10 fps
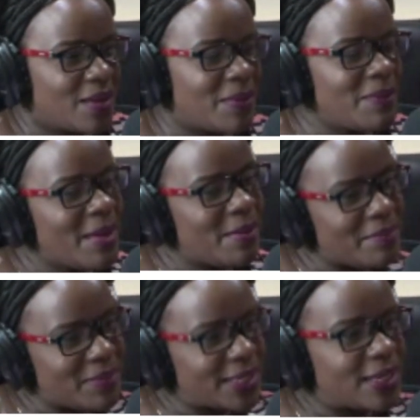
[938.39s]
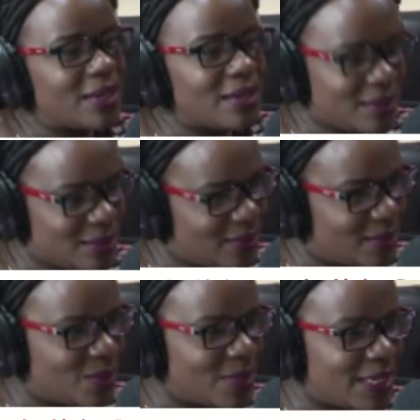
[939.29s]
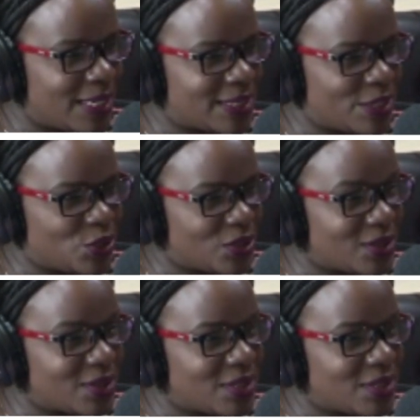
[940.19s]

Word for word: maybe I'm a middle organization